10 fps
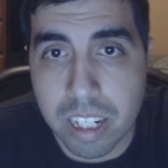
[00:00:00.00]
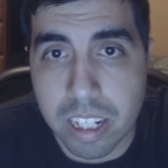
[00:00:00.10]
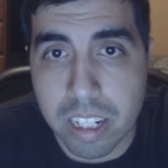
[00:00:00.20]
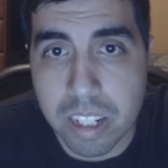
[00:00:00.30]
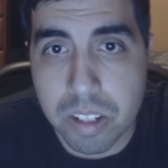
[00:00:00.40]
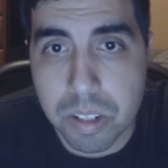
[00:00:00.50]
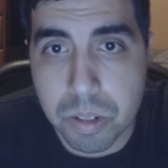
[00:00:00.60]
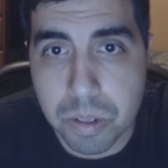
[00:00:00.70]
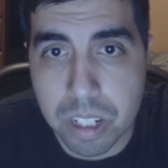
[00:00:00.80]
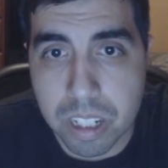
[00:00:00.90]
And
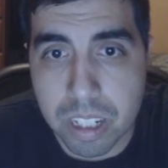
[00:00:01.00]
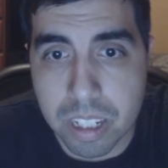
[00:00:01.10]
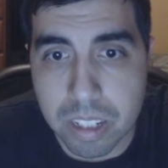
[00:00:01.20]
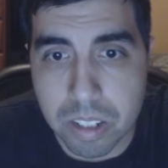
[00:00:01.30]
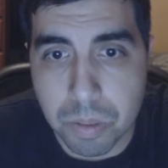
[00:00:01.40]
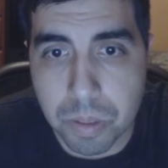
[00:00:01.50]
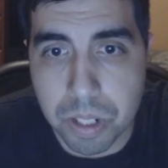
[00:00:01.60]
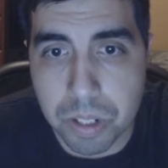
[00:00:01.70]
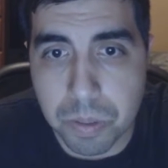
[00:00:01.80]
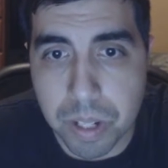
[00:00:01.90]
Hisoka is the
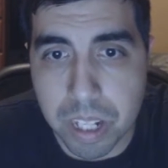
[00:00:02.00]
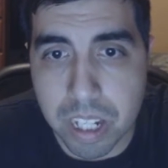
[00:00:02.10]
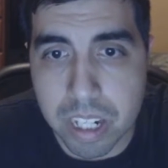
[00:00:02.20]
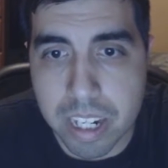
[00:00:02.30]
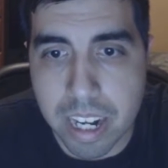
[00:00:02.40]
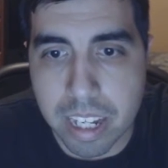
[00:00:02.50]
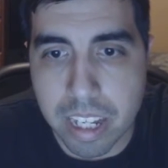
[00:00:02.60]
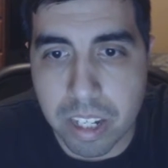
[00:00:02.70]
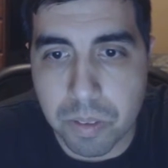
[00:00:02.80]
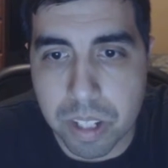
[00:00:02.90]
one doing the
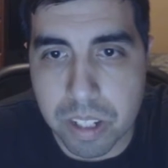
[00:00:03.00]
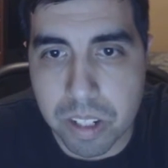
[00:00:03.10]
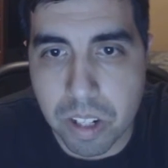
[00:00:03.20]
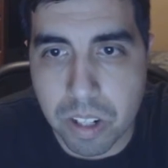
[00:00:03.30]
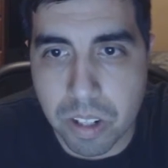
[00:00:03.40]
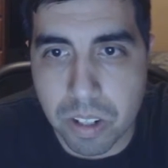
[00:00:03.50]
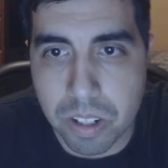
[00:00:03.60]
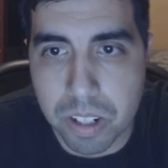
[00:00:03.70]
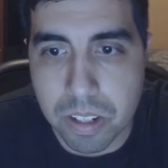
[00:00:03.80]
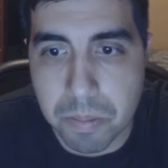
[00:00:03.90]
attacking with his
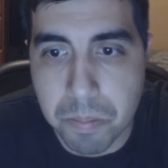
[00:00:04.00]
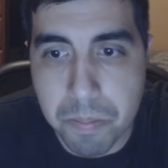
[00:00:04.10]
cards.